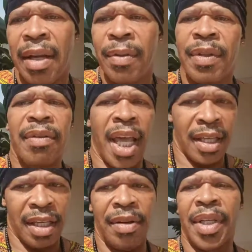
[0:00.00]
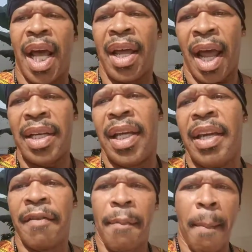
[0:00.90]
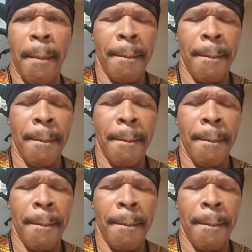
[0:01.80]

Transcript: thank you, and I leave.